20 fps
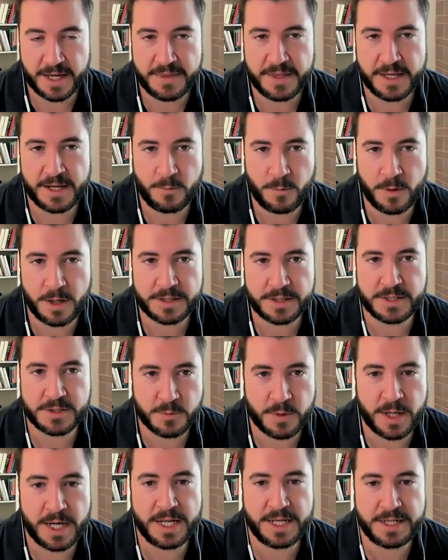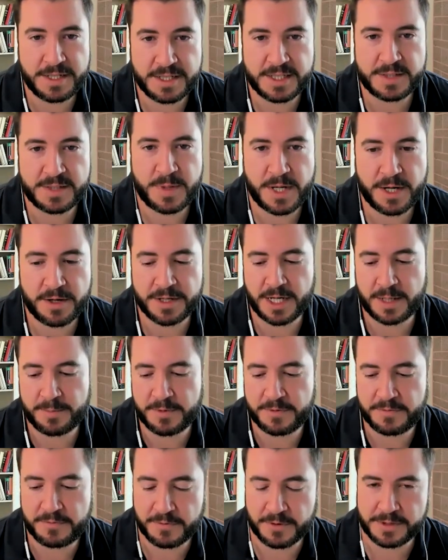I think it walks us right into this
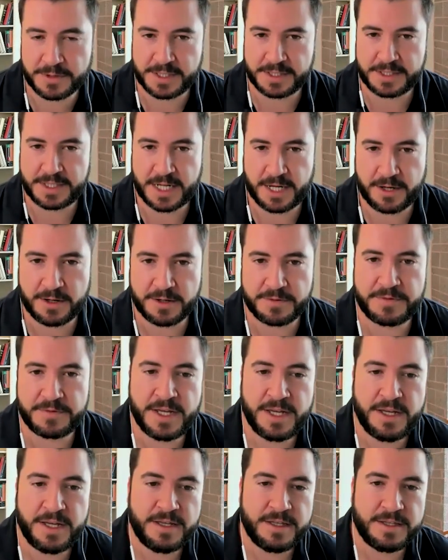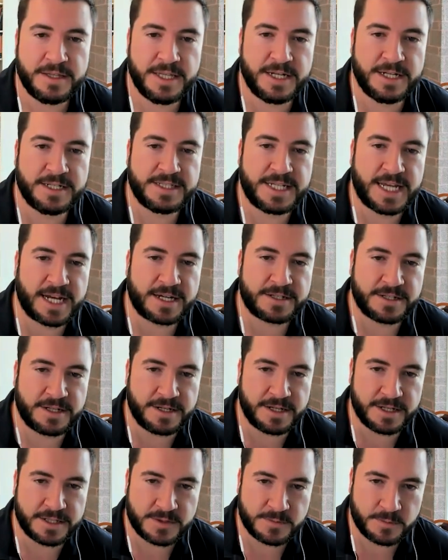paradigm of first the tariff, then a tax
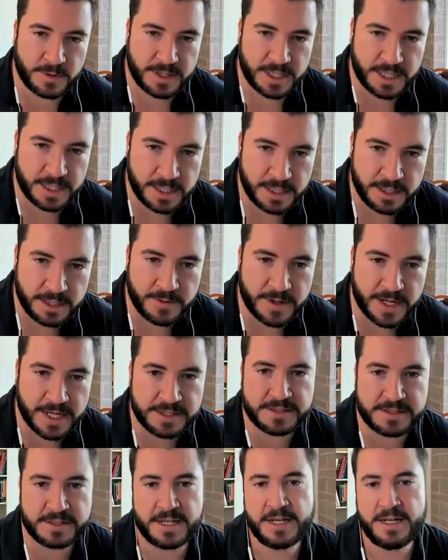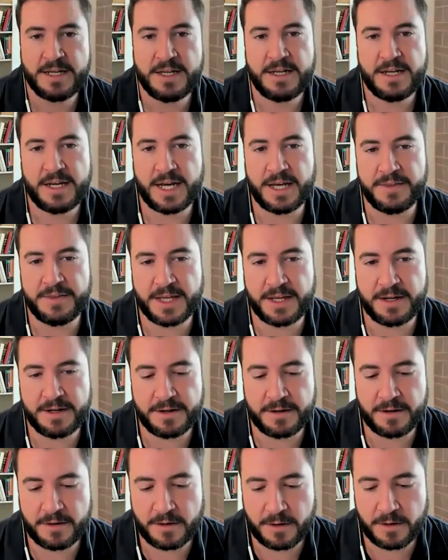on us within the U.S and
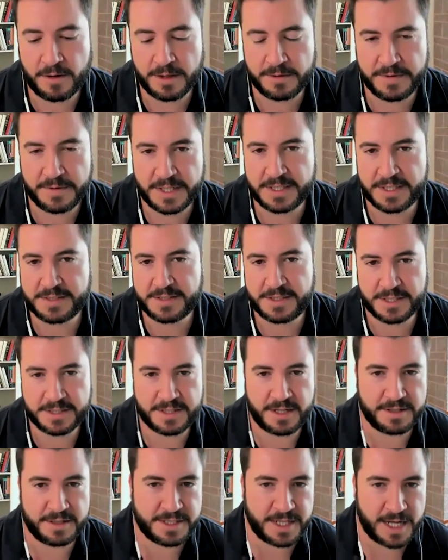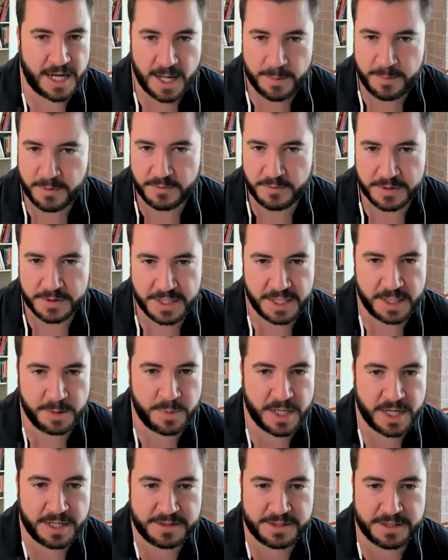then all of it is just on top of what
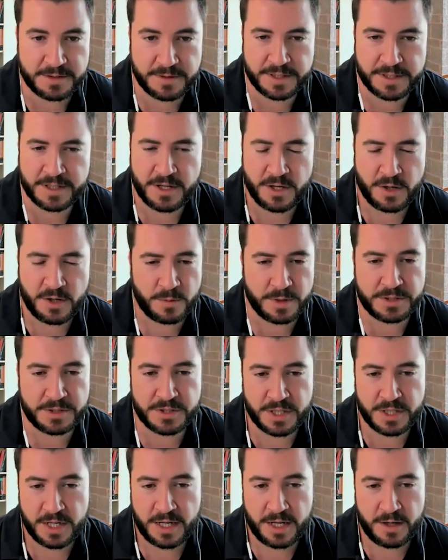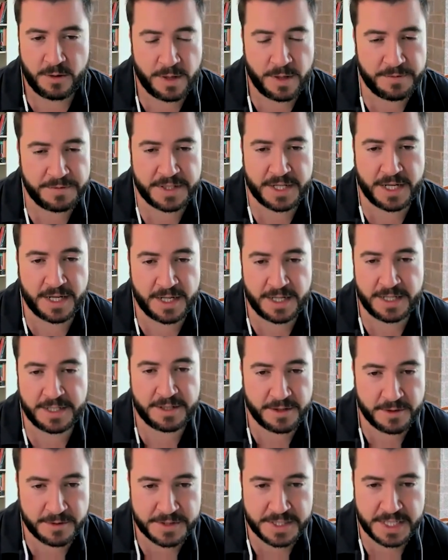the EPA is doing, which we haven't gone
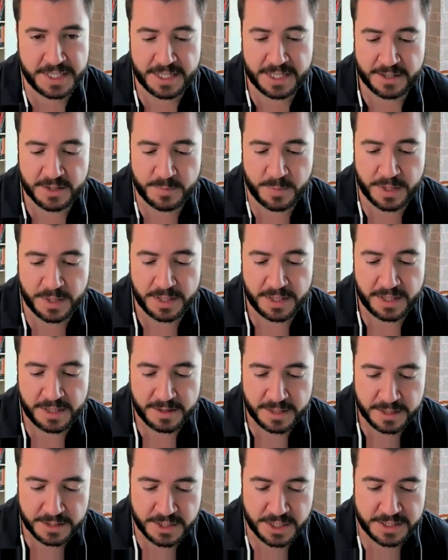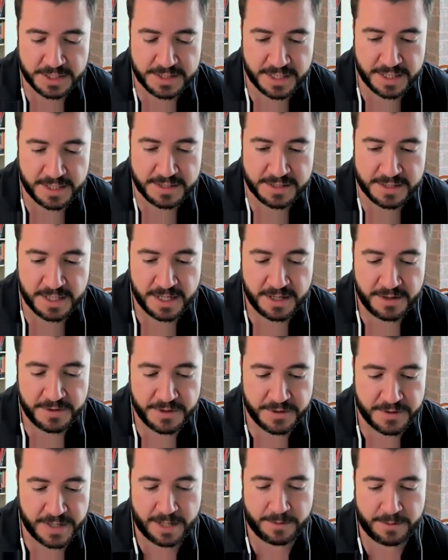into those details, but the gist is
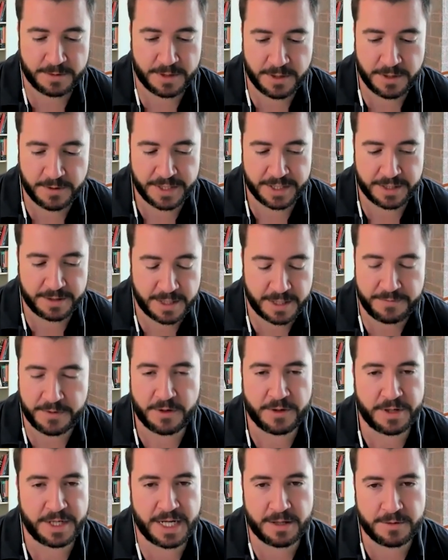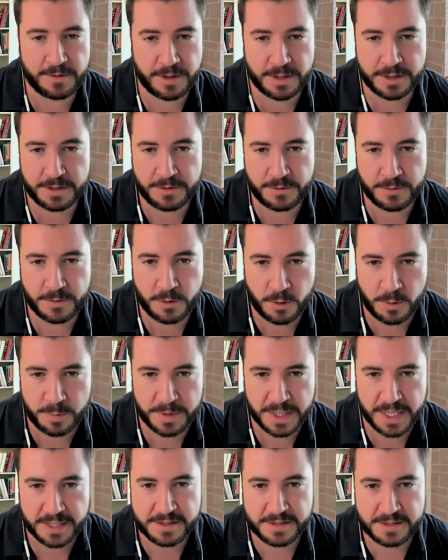they're outlawing, they've already outlawed new
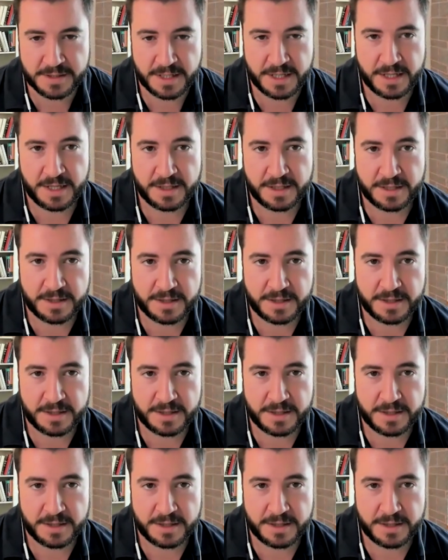coal plants.